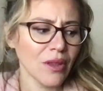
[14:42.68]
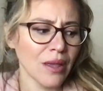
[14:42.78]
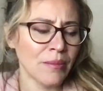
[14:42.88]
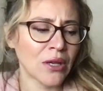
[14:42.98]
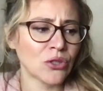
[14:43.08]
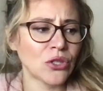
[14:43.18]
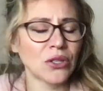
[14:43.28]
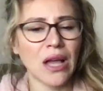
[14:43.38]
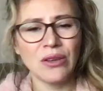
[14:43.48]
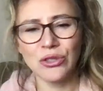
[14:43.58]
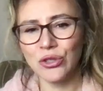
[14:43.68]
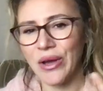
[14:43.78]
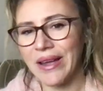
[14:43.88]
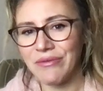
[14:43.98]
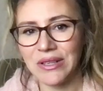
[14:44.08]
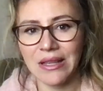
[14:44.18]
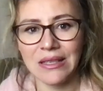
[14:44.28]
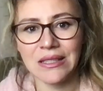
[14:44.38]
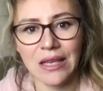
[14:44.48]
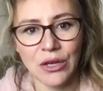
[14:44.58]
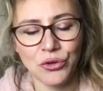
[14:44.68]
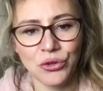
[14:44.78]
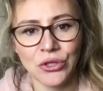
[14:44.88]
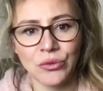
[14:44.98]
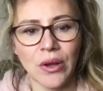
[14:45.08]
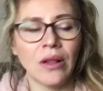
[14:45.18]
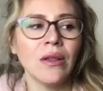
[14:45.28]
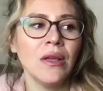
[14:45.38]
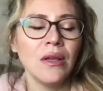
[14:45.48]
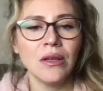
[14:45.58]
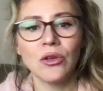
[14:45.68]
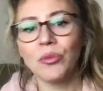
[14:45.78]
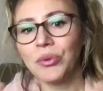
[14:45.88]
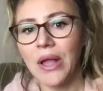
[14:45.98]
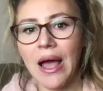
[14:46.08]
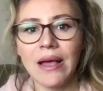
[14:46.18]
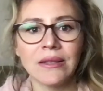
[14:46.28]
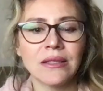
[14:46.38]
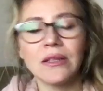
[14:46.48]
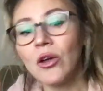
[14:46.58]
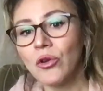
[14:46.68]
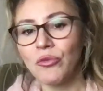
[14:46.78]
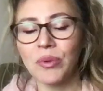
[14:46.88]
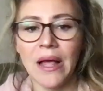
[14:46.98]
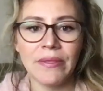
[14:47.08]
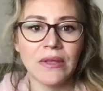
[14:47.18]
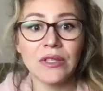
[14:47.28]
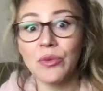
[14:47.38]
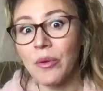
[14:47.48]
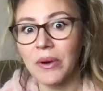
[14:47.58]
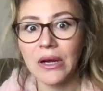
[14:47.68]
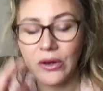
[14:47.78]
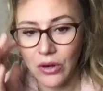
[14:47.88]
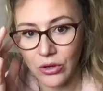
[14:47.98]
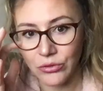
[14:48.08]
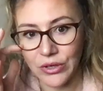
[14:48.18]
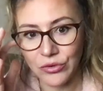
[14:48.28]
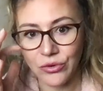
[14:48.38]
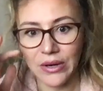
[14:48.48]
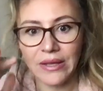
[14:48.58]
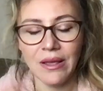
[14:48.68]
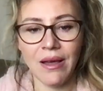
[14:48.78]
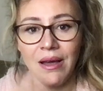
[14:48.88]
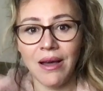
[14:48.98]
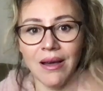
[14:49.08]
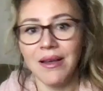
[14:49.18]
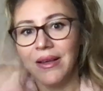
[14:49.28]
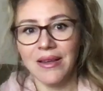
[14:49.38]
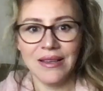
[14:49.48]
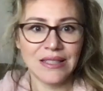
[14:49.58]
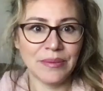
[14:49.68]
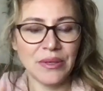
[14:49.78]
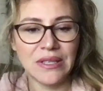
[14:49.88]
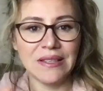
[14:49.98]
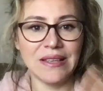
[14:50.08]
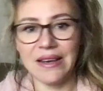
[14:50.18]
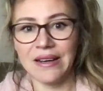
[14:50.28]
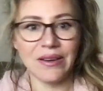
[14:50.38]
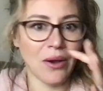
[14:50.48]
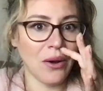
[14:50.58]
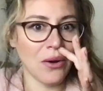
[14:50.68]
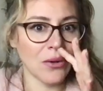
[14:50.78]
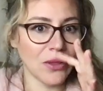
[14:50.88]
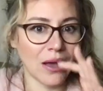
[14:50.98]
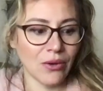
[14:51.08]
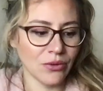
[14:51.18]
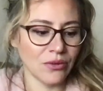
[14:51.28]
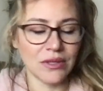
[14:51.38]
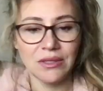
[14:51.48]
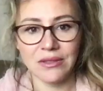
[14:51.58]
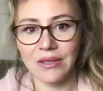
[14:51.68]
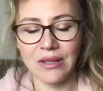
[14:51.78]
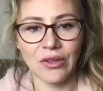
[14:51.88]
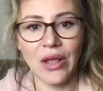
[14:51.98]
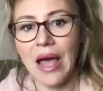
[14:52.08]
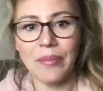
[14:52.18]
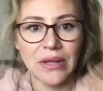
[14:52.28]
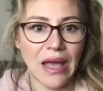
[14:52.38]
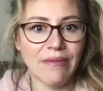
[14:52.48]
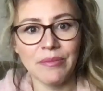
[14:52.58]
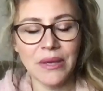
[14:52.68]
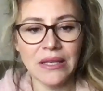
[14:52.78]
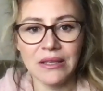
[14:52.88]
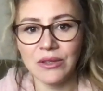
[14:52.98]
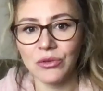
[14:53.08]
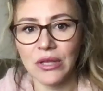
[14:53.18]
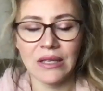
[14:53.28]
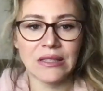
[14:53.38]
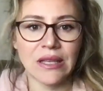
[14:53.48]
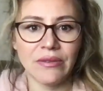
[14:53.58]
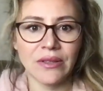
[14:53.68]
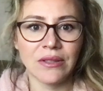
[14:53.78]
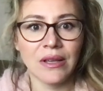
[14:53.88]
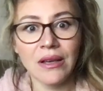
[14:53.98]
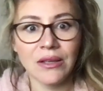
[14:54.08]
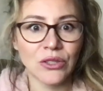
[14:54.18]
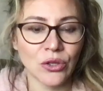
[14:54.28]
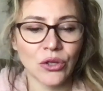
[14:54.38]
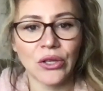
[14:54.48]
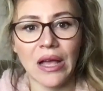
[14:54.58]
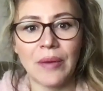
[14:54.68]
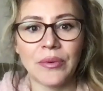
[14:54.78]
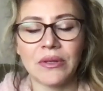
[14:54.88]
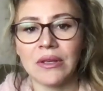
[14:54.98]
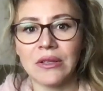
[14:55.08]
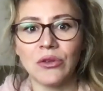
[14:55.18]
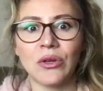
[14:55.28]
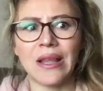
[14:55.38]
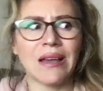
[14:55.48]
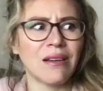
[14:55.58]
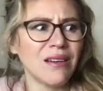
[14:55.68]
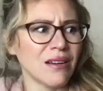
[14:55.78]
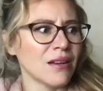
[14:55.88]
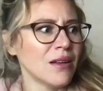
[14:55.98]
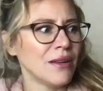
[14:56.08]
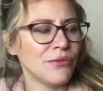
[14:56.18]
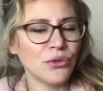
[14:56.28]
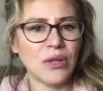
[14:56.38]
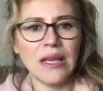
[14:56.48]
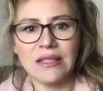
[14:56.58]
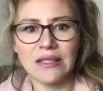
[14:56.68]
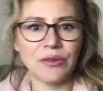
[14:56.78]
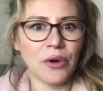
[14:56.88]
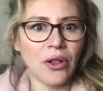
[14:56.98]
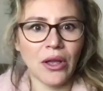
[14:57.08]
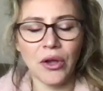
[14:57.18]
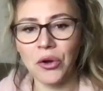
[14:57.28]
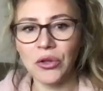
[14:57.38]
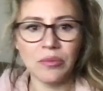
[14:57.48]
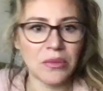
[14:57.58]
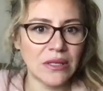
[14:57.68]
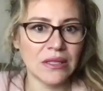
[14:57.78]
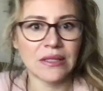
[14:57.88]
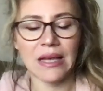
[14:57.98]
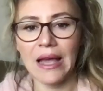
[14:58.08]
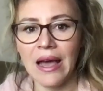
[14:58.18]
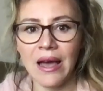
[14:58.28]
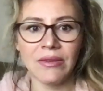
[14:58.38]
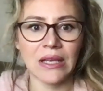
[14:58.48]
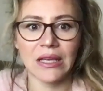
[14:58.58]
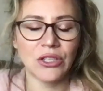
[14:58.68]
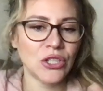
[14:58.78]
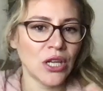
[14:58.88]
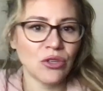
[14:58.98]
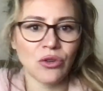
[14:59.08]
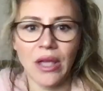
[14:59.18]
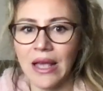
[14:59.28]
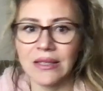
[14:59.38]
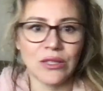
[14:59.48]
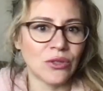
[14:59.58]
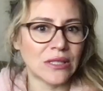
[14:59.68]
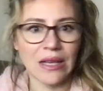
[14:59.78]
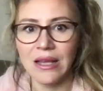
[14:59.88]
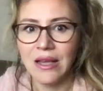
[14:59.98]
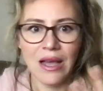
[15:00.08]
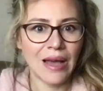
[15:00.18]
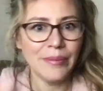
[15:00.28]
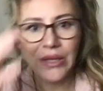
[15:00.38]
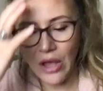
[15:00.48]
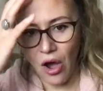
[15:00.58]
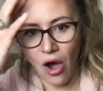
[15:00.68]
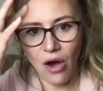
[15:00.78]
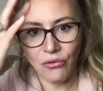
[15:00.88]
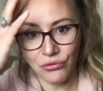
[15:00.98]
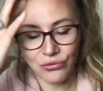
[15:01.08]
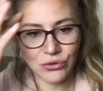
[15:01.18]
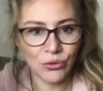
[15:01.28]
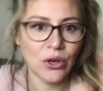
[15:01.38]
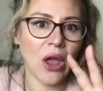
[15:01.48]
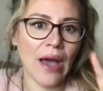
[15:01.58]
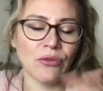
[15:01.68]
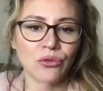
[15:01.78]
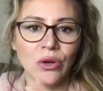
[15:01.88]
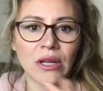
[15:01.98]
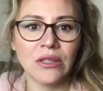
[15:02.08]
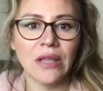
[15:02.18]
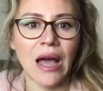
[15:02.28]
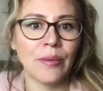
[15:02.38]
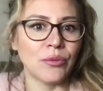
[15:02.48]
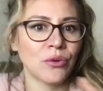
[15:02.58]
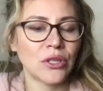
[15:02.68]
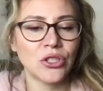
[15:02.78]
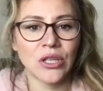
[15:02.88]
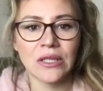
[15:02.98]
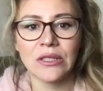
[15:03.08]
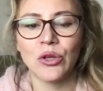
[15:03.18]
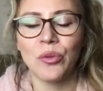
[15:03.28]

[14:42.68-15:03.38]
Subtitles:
because third house is your everyday schedule as well. Your plans, and you've planned this, well, Mercury goes retrograde. it's a bit in the air. No, this cannot happen. I have a meeting today at 7. It's not gonna happen. And you're like, a few days in a row, like all the meetings I have, they get changed or canceled. It's like a bit off, so you have to adapt, readjust your